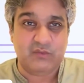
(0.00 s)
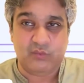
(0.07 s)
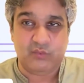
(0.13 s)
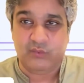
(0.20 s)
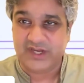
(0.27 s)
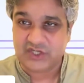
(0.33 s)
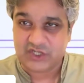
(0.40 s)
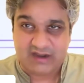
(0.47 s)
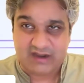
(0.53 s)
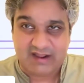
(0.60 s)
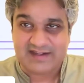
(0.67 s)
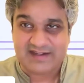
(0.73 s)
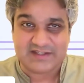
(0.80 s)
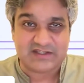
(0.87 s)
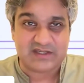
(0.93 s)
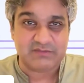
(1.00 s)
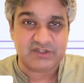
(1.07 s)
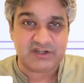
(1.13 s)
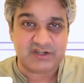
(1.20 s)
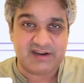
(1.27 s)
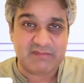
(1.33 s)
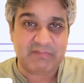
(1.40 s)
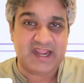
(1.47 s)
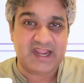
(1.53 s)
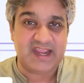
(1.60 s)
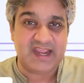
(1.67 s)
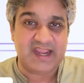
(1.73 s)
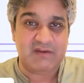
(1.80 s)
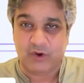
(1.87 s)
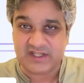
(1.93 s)
Which client systems are in
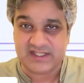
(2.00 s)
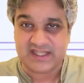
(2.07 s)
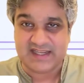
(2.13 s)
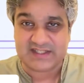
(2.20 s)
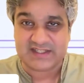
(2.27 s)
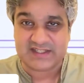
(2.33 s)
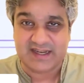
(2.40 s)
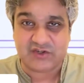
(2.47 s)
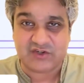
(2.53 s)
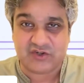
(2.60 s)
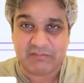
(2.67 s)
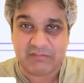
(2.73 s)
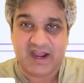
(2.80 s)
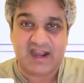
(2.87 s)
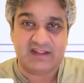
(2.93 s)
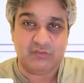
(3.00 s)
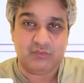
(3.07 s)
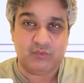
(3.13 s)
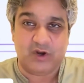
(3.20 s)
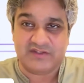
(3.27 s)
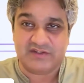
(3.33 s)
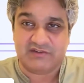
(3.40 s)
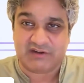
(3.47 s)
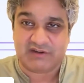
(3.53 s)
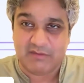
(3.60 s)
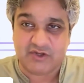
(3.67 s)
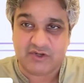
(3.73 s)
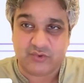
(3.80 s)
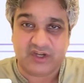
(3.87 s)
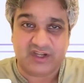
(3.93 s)
play? What is the escalation path? What is the
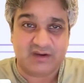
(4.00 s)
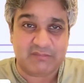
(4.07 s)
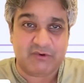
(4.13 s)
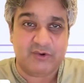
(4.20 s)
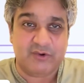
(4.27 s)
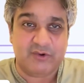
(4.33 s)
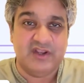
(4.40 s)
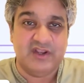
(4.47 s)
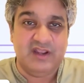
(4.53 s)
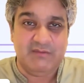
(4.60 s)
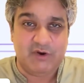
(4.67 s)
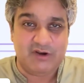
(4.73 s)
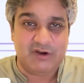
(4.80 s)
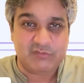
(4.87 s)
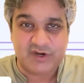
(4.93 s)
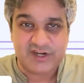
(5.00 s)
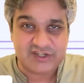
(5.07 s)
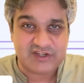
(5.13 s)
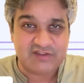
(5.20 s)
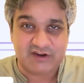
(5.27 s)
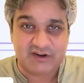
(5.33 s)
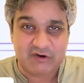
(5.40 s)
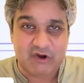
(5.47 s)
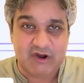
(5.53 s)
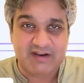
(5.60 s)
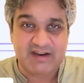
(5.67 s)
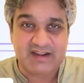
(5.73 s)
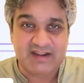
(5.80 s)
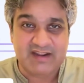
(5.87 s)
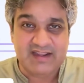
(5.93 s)
troubleshooting approach? What version they're
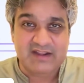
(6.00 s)
on?